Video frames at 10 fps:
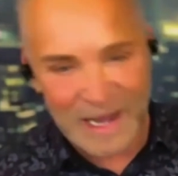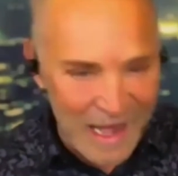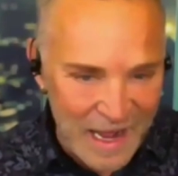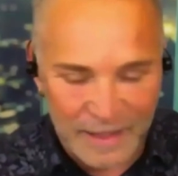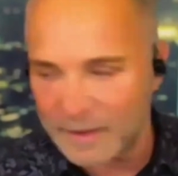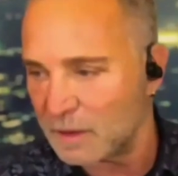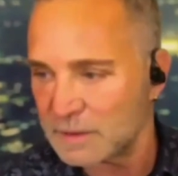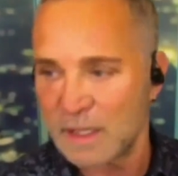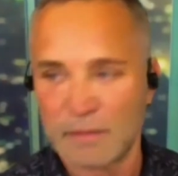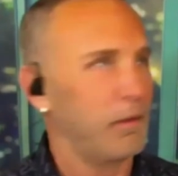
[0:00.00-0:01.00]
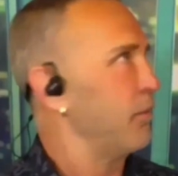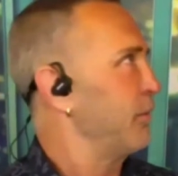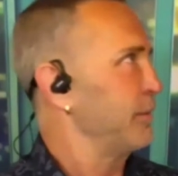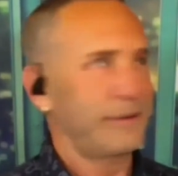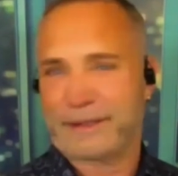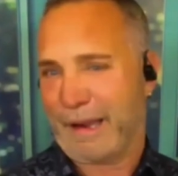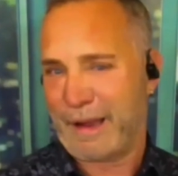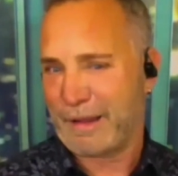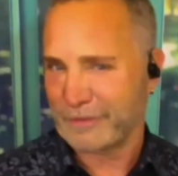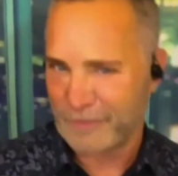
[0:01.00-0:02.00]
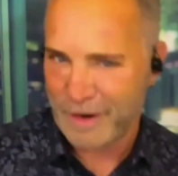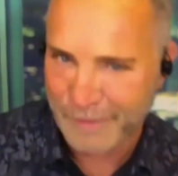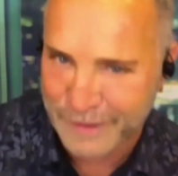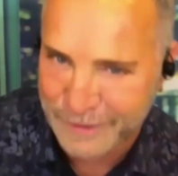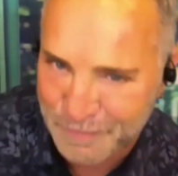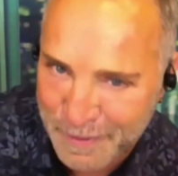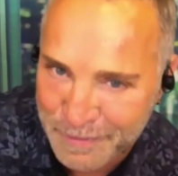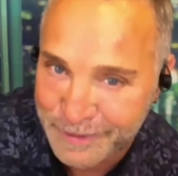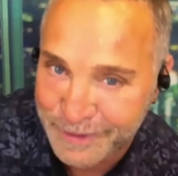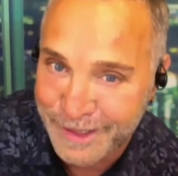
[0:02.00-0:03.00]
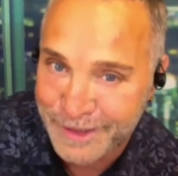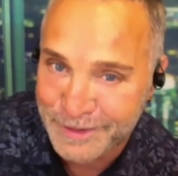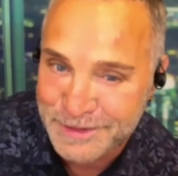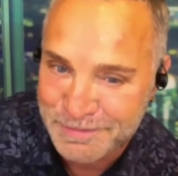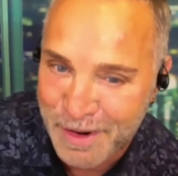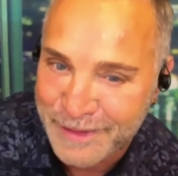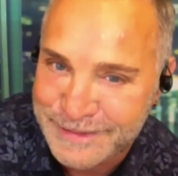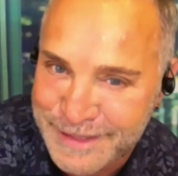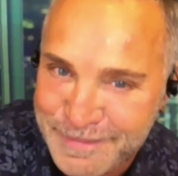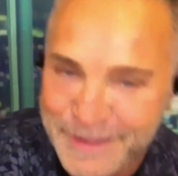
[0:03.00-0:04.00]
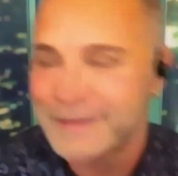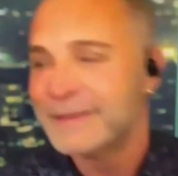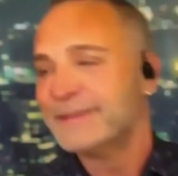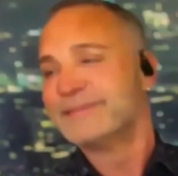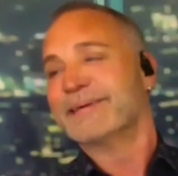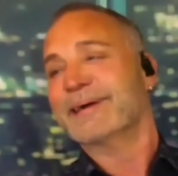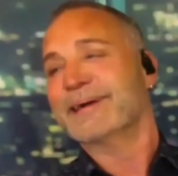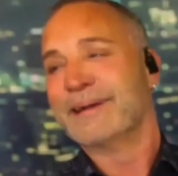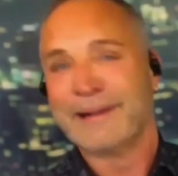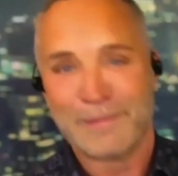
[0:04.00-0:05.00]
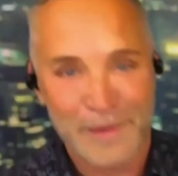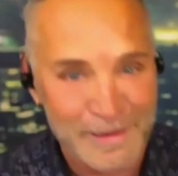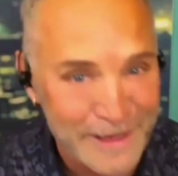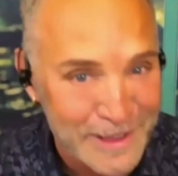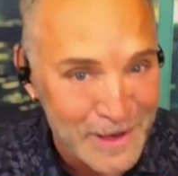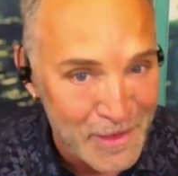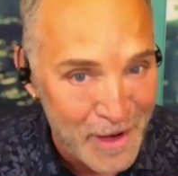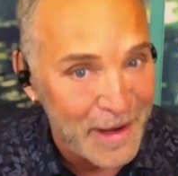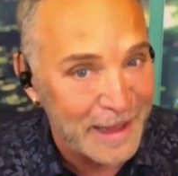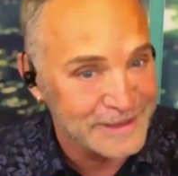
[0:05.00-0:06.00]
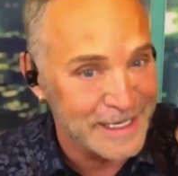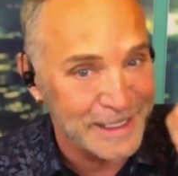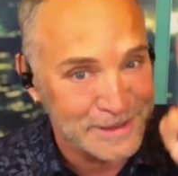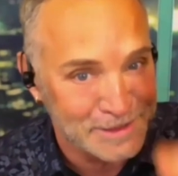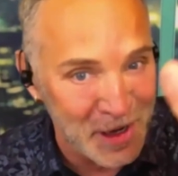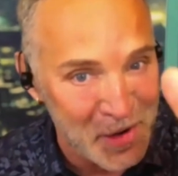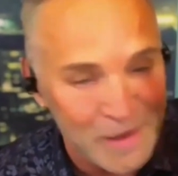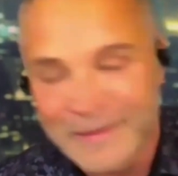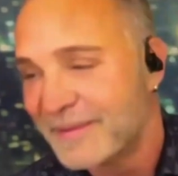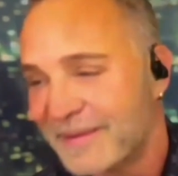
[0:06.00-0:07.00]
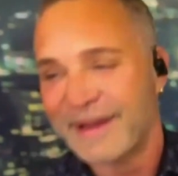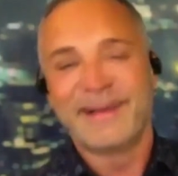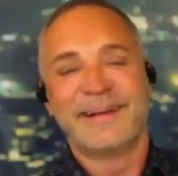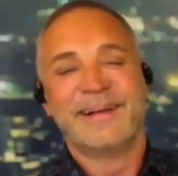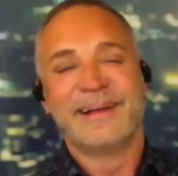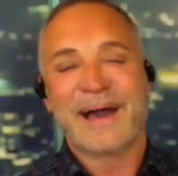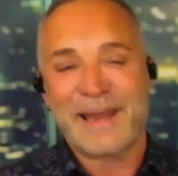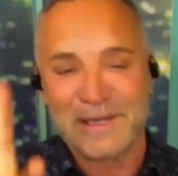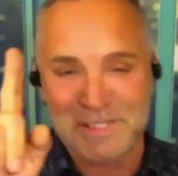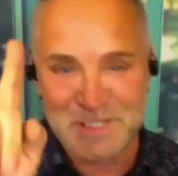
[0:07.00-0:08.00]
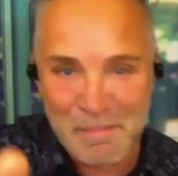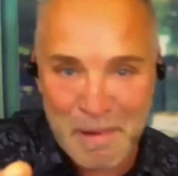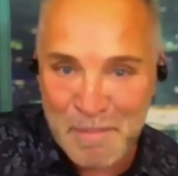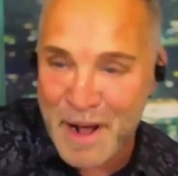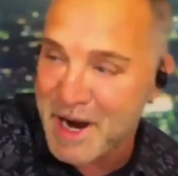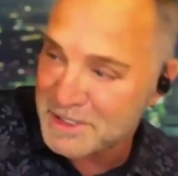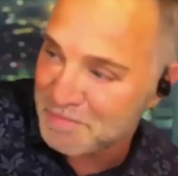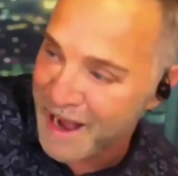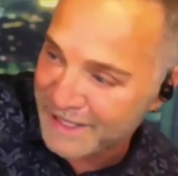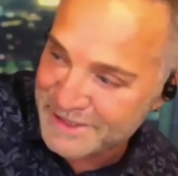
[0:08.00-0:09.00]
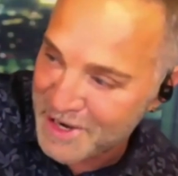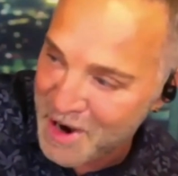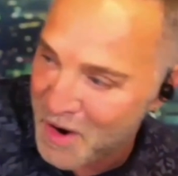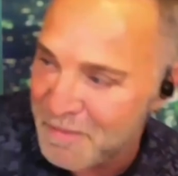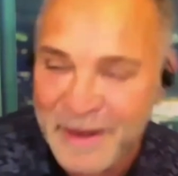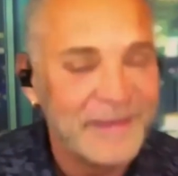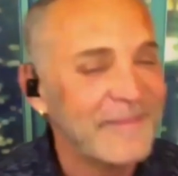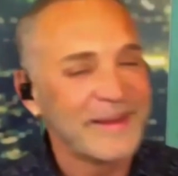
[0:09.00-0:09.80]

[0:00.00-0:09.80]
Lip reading: And "Hi," you know. I was like, "The hell is wrong with these people? Are they all smoking something?" Right? Whatever you're on, I'll take two. And I'll ship a box back to home.